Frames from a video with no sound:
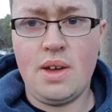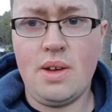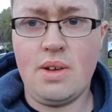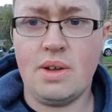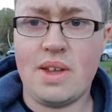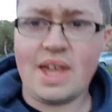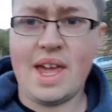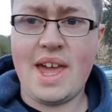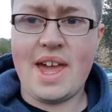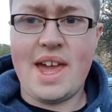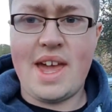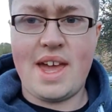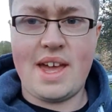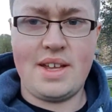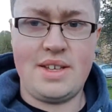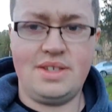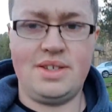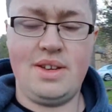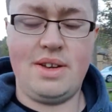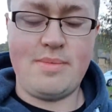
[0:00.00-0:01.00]

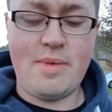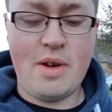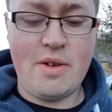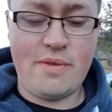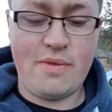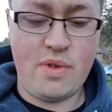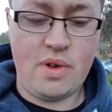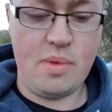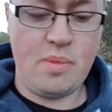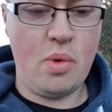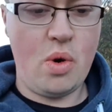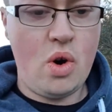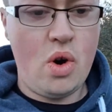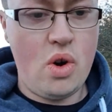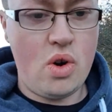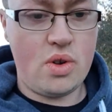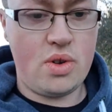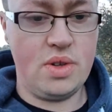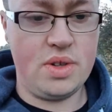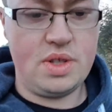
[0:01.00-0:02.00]
Okay, so I'm out for a
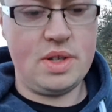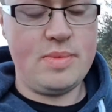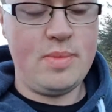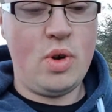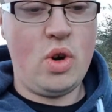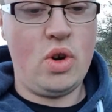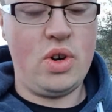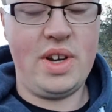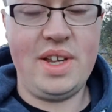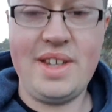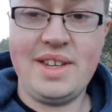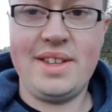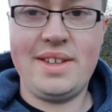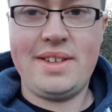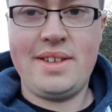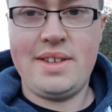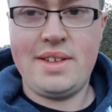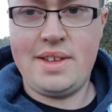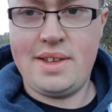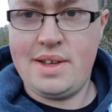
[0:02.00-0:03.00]
walk this morning.
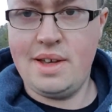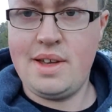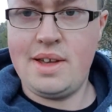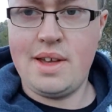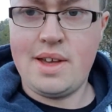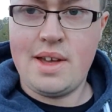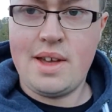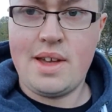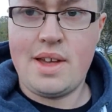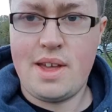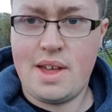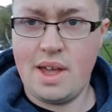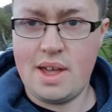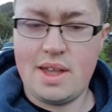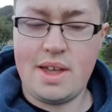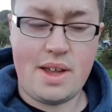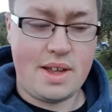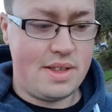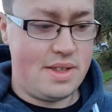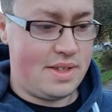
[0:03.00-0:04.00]

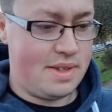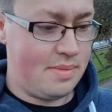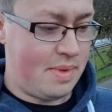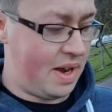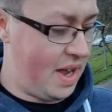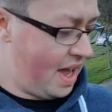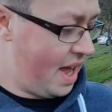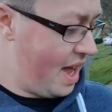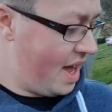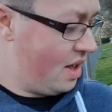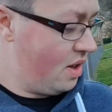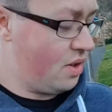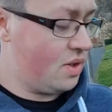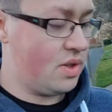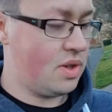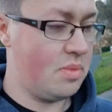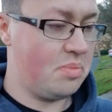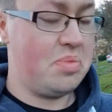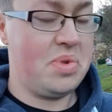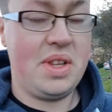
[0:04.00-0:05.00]
You can see my hair
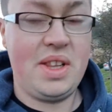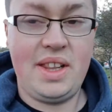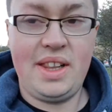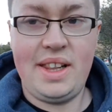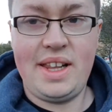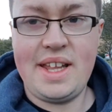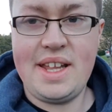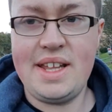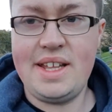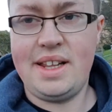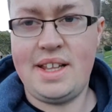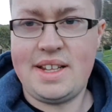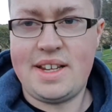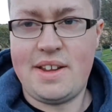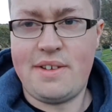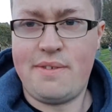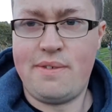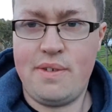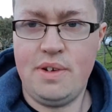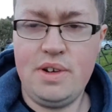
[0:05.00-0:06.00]
looks completely
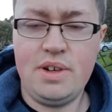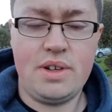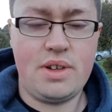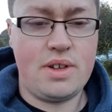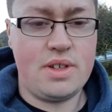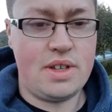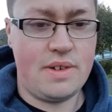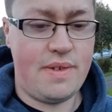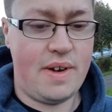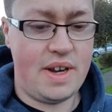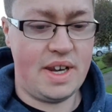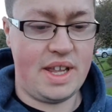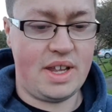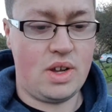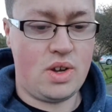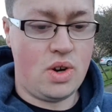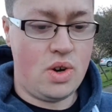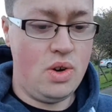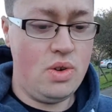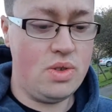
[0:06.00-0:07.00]
different because I've had
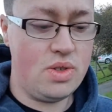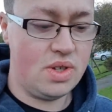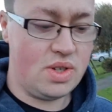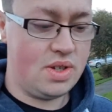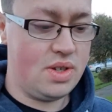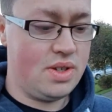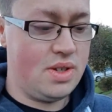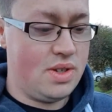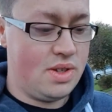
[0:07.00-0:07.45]
it cut.